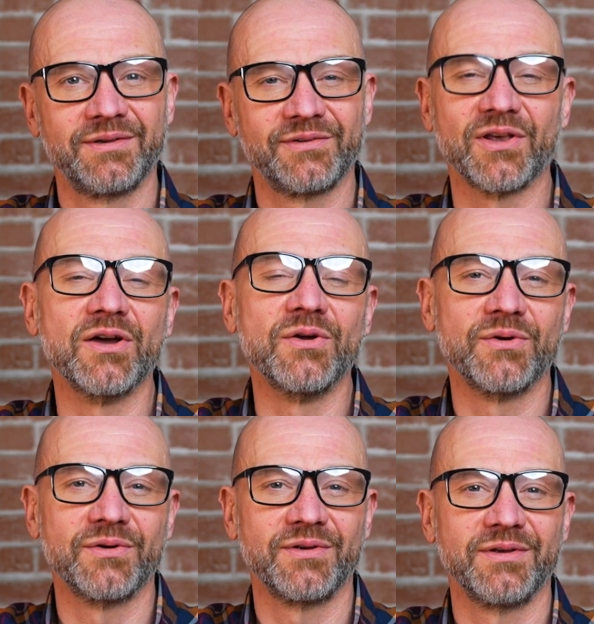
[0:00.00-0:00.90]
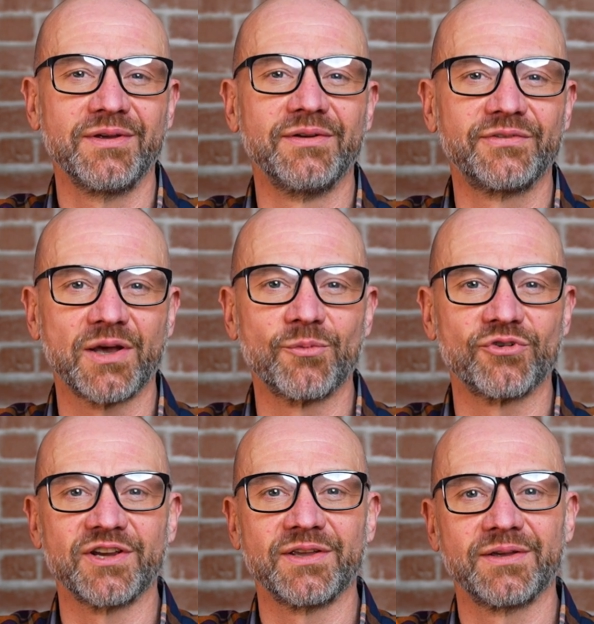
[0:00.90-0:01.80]
So, in
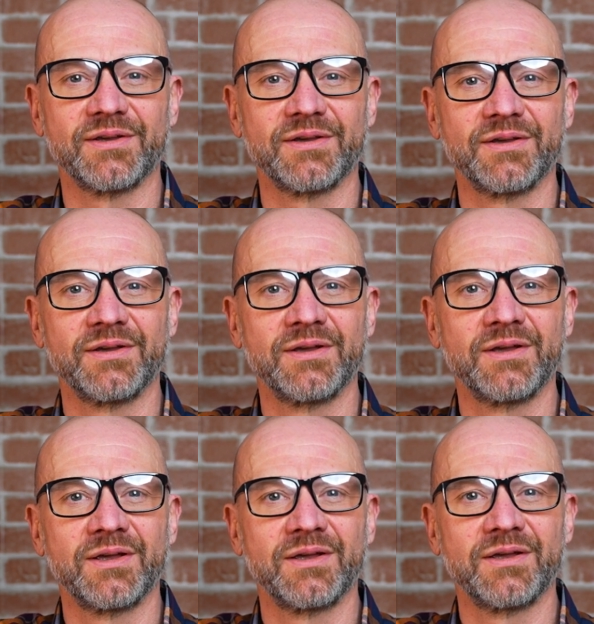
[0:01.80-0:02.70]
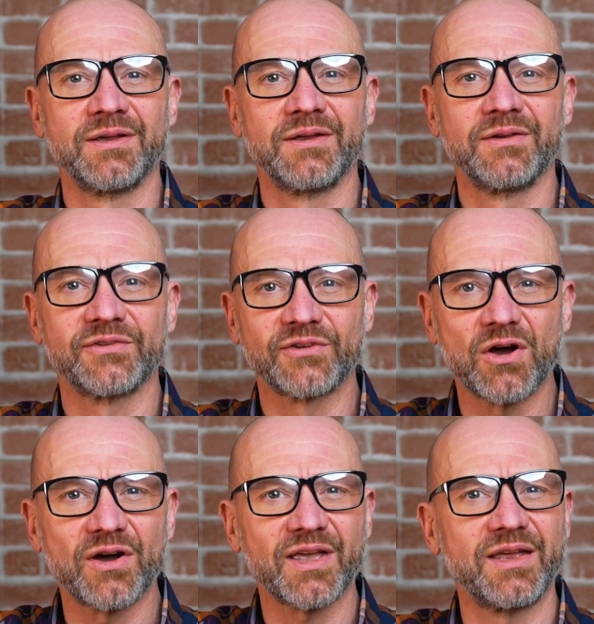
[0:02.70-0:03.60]
summary,
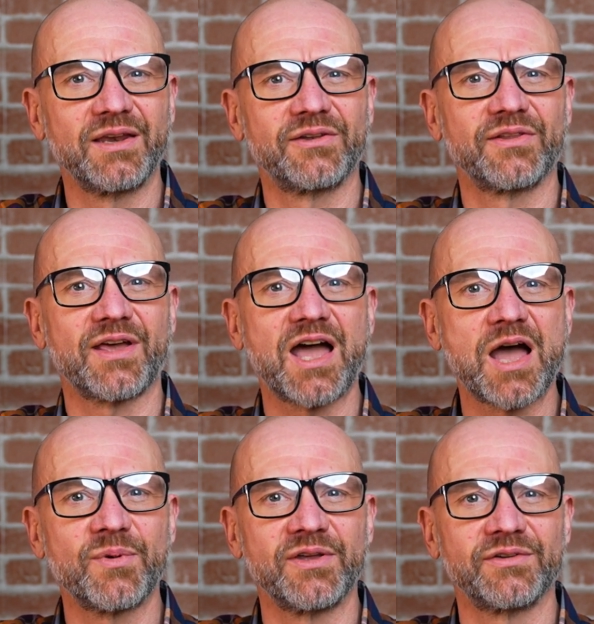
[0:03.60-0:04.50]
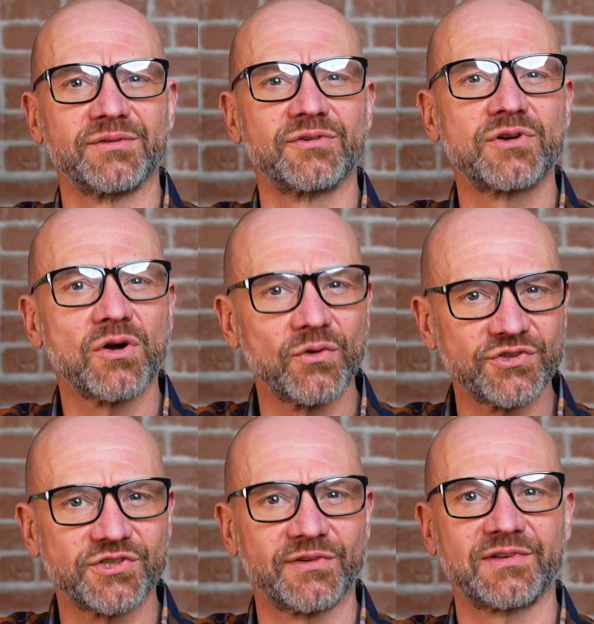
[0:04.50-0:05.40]
start getting into the habit of
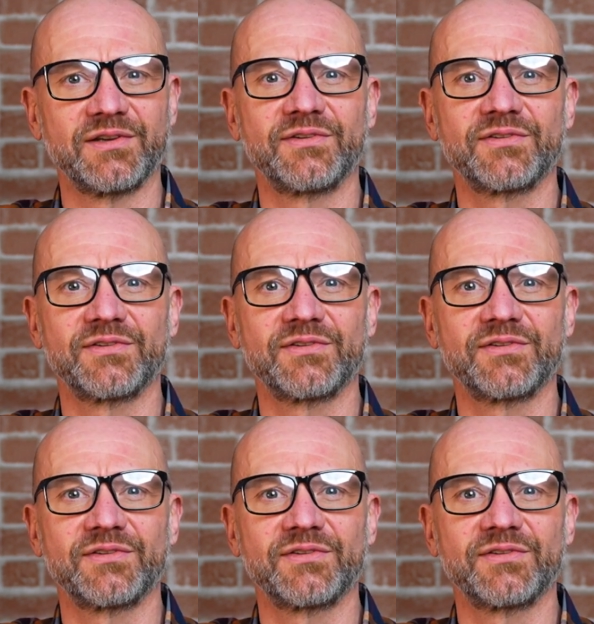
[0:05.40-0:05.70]
consciously